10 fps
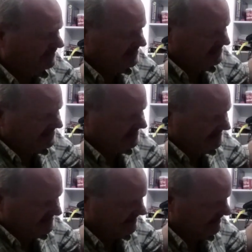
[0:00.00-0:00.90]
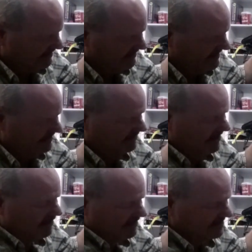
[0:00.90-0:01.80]
that means it's going to suck air in
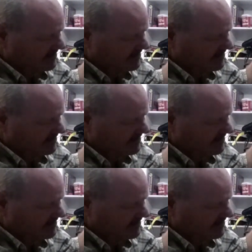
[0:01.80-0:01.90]
around all these